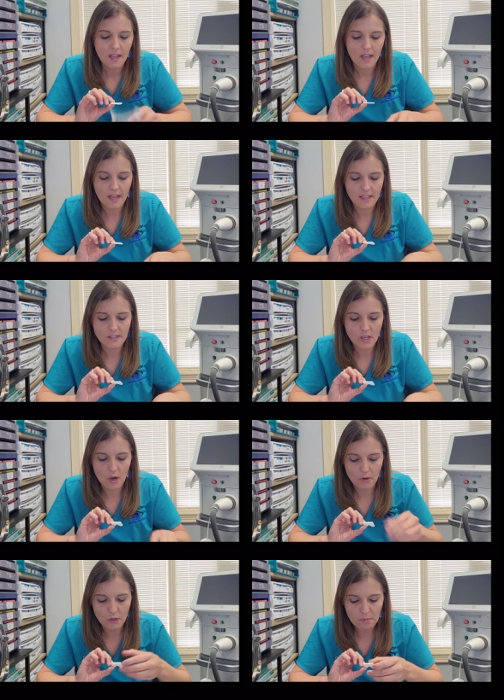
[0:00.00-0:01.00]
And
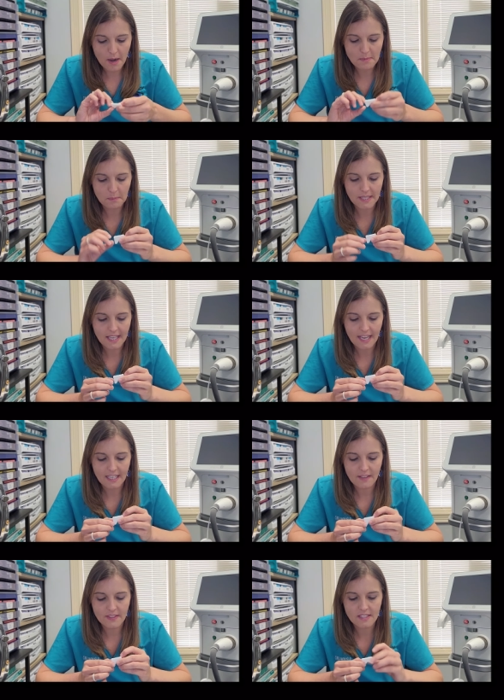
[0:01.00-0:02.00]
so you probably can't
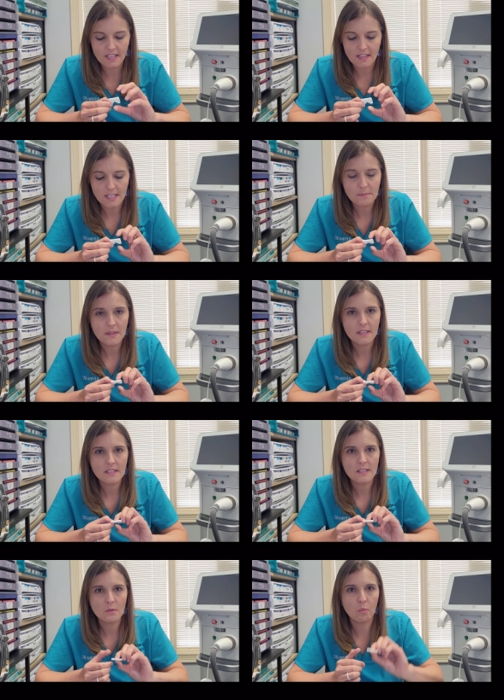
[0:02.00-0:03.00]
even see this, but this
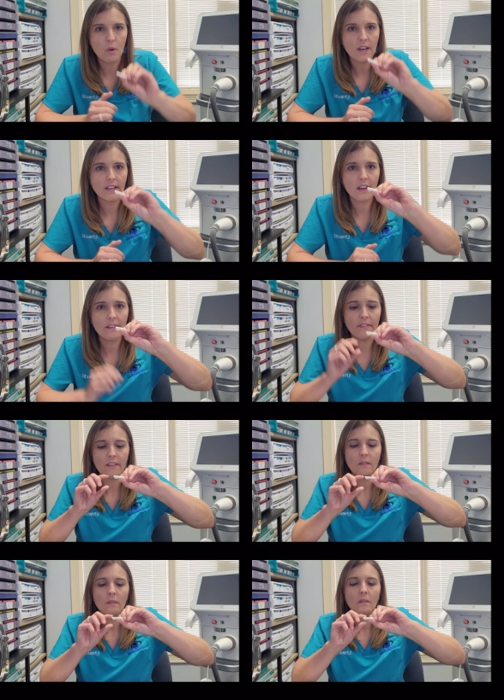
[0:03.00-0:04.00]
is one of
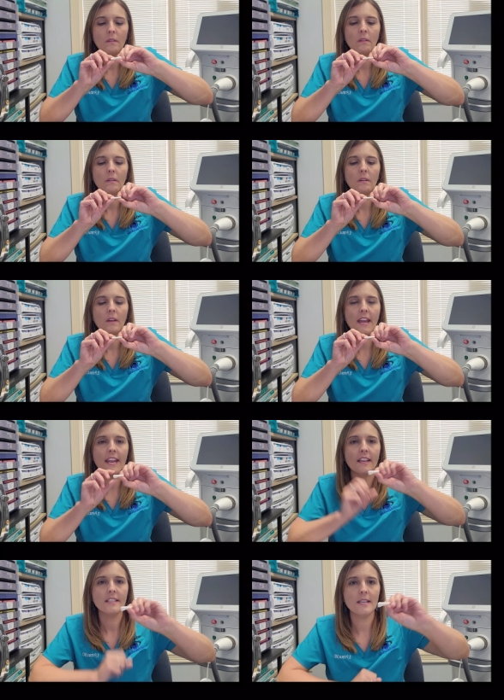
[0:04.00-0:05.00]

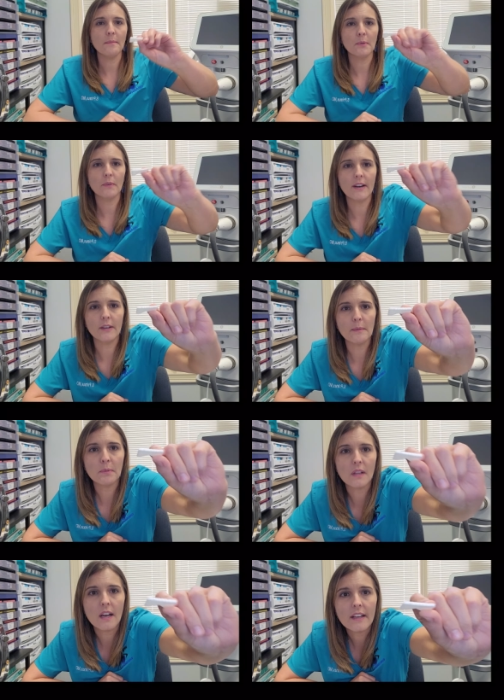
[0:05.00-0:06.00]
a temporary
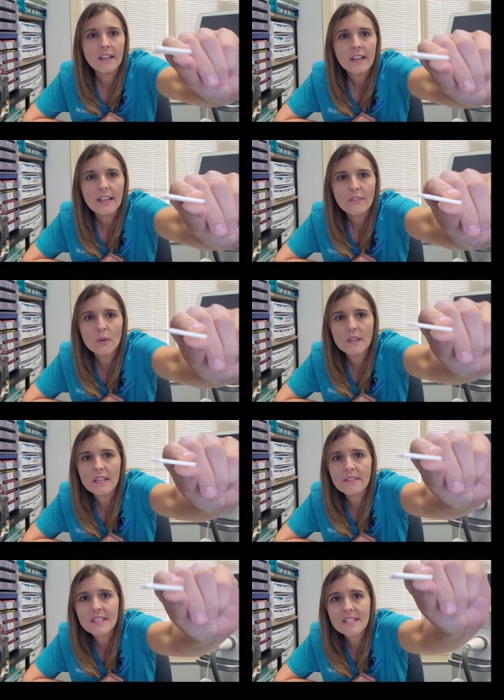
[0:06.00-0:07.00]
plug. If you can
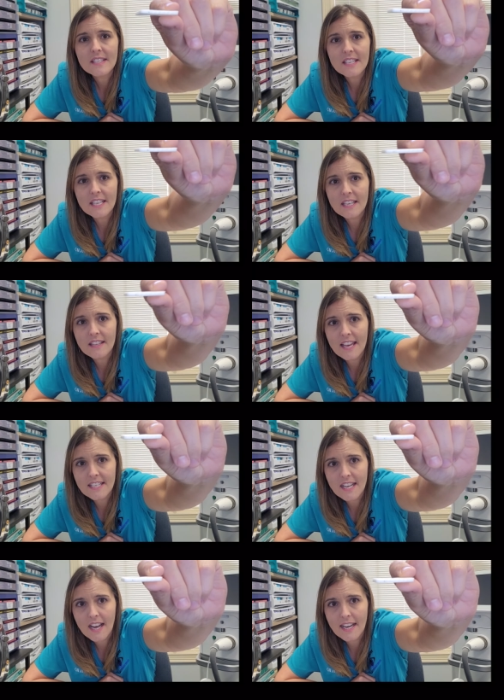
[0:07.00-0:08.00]
even see that
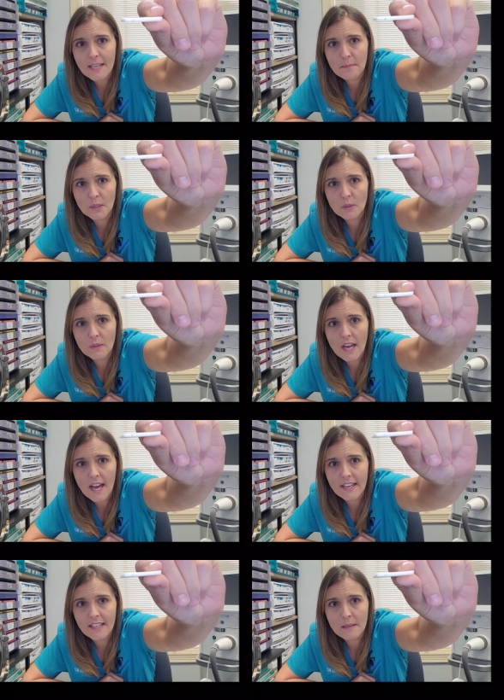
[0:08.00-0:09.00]
tiny blue
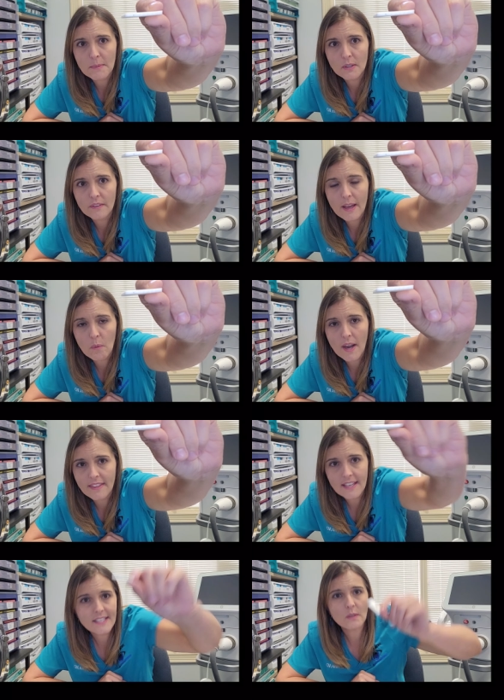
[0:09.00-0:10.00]
dot in the middle of that white,
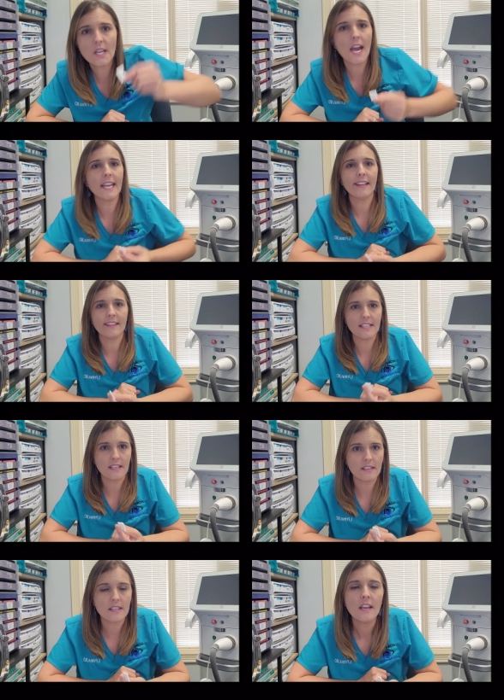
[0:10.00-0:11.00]
that's how tiny this is.